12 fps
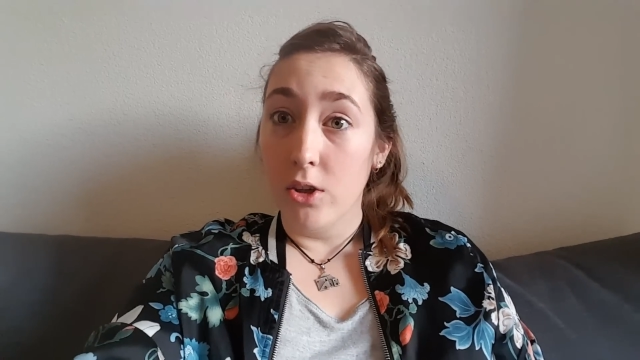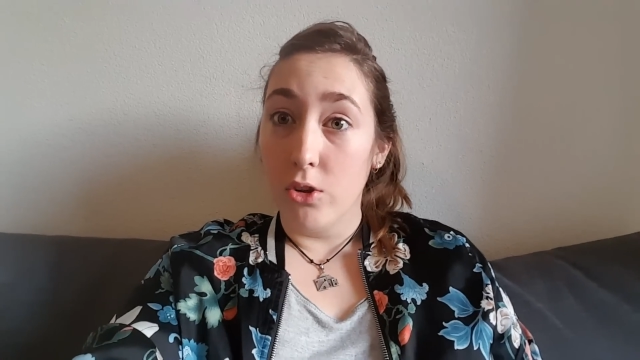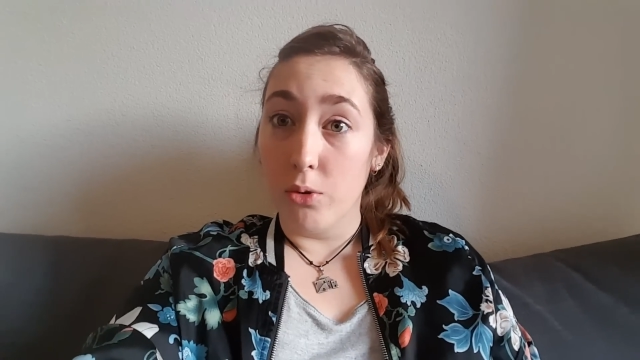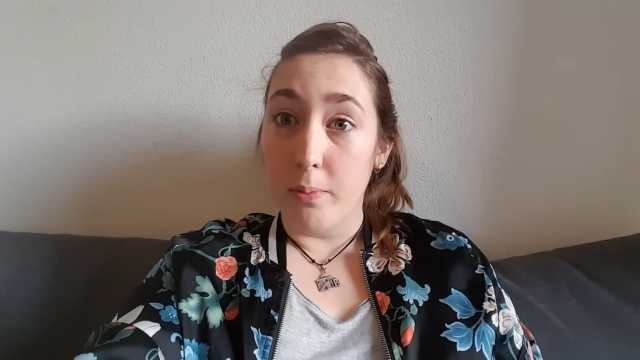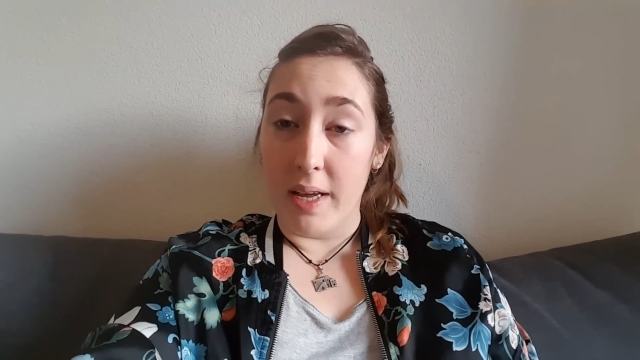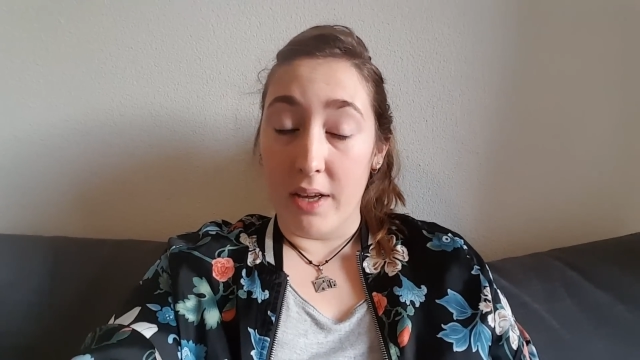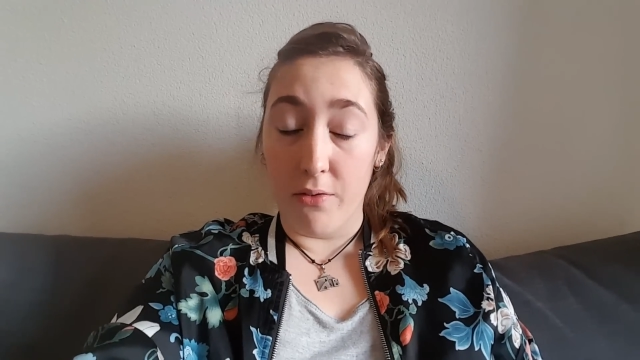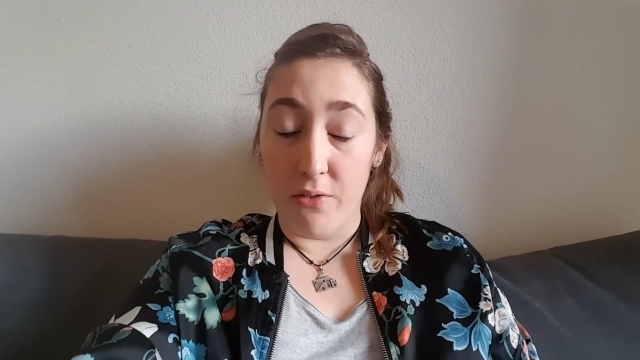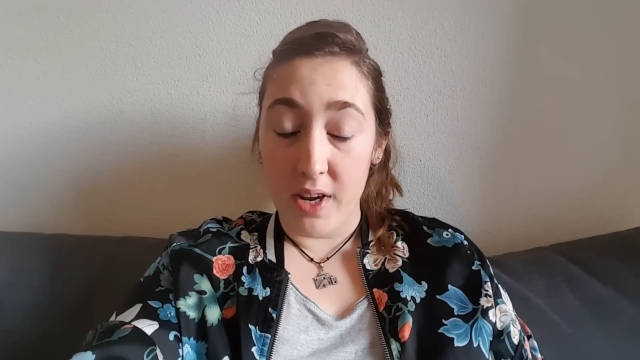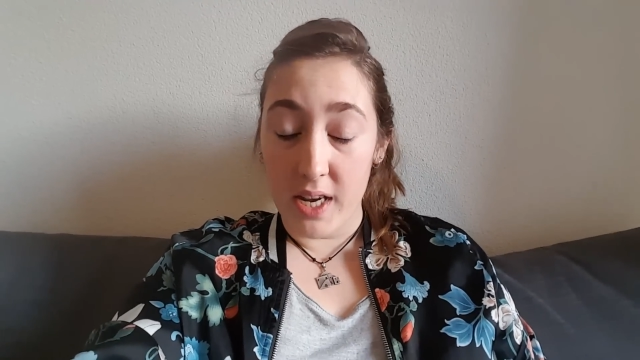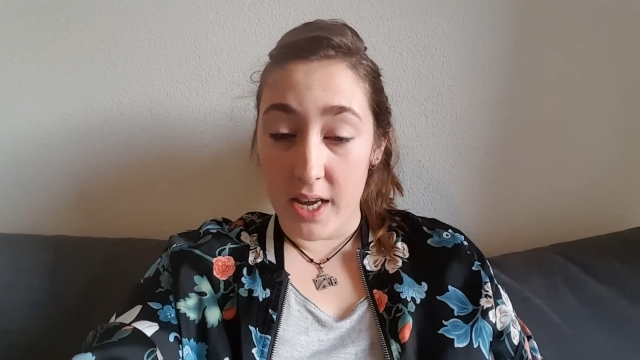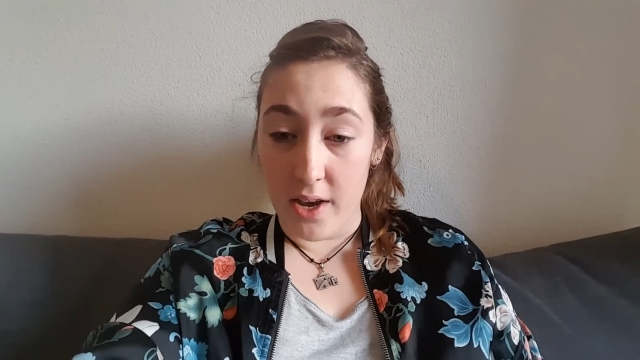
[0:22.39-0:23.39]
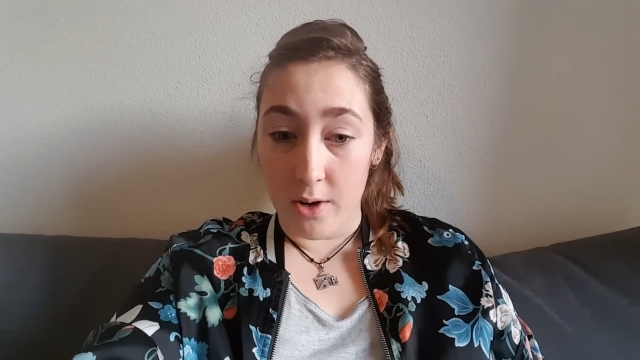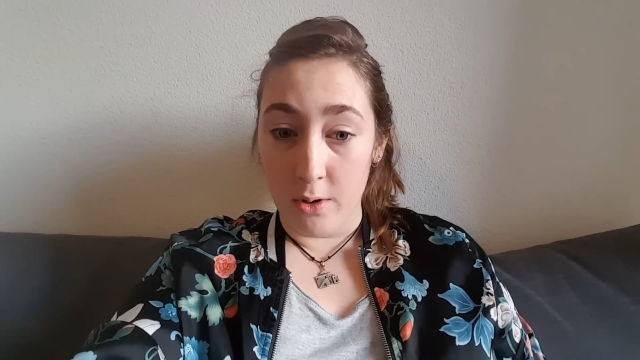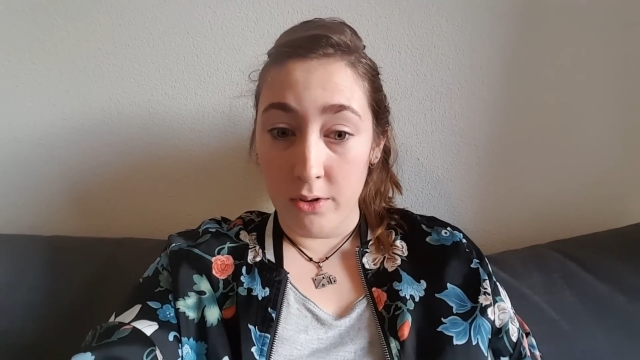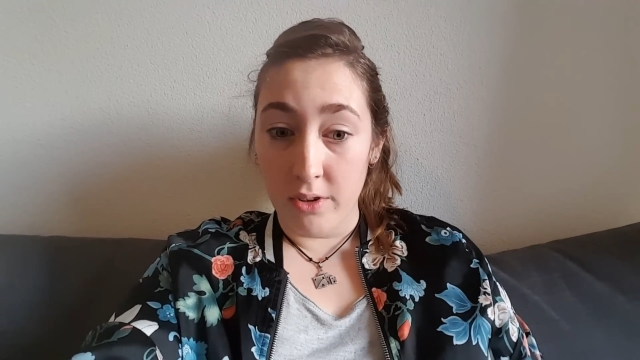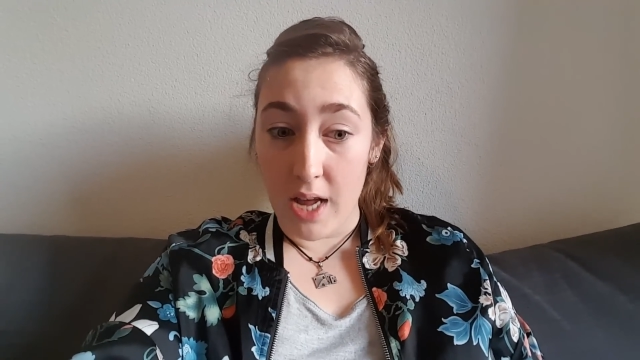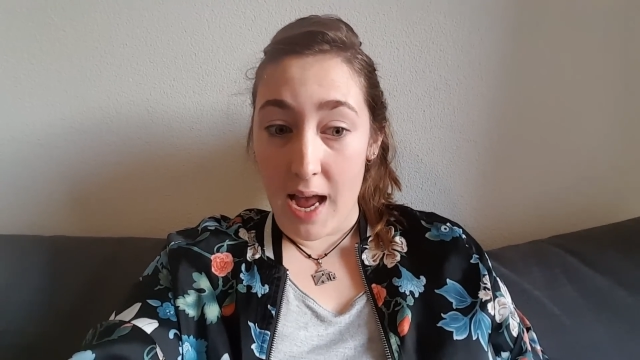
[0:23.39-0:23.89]
to make
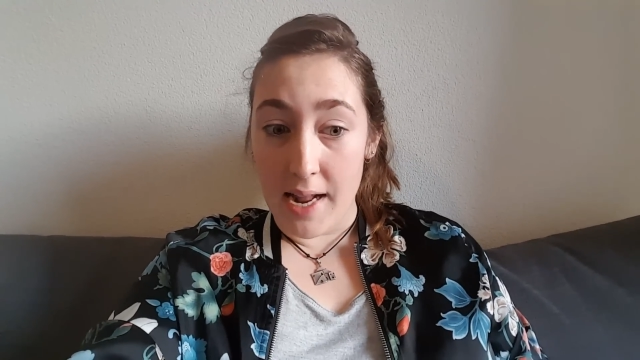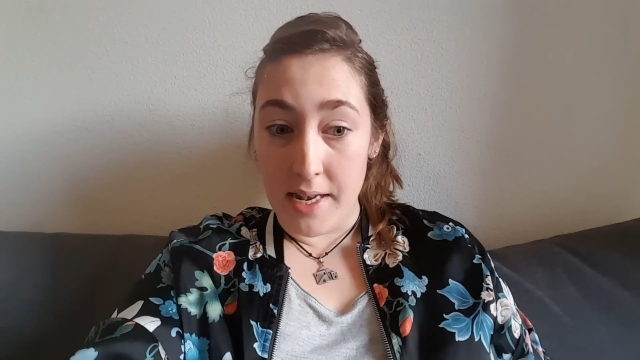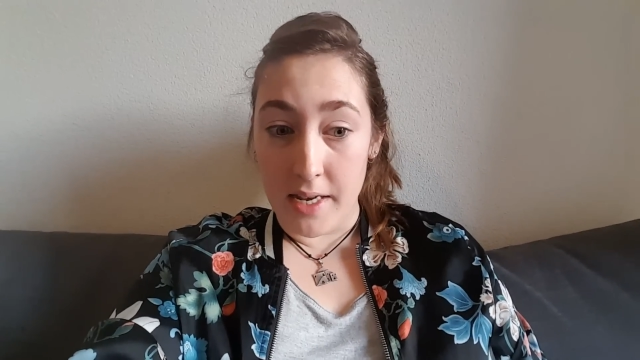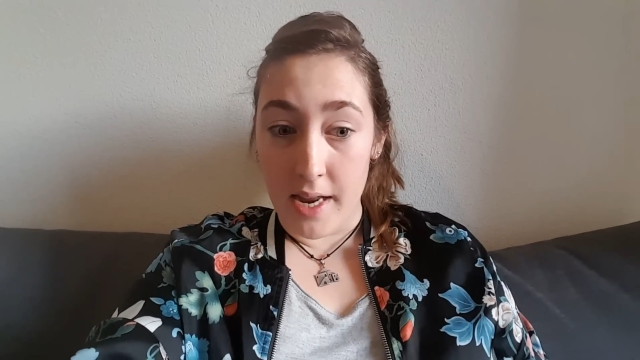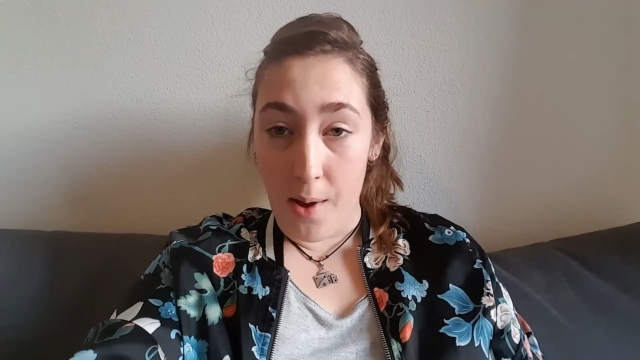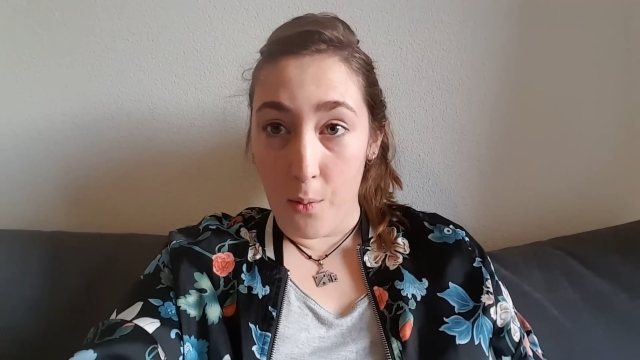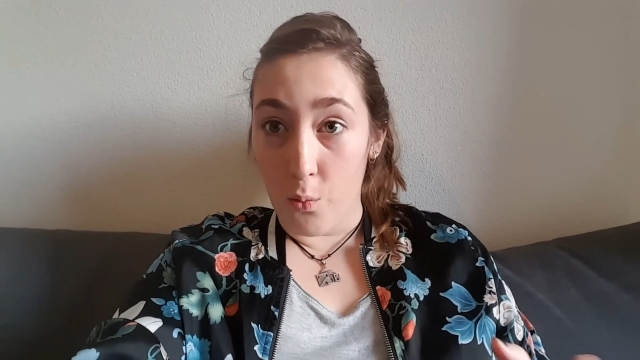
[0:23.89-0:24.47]
videos and that